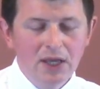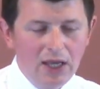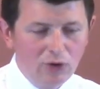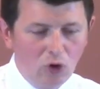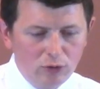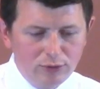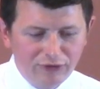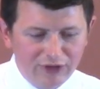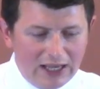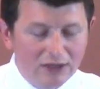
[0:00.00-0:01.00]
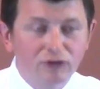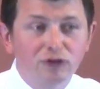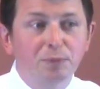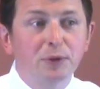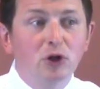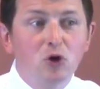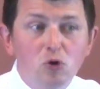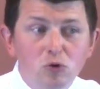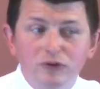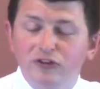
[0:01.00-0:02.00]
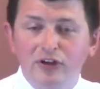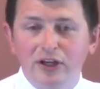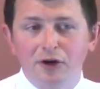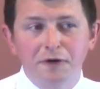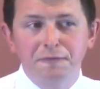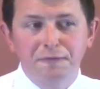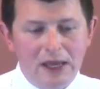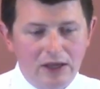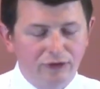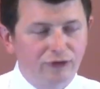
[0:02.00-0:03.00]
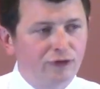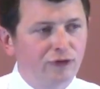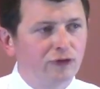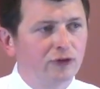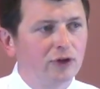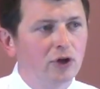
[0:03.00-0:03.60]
It almost explodes in our face.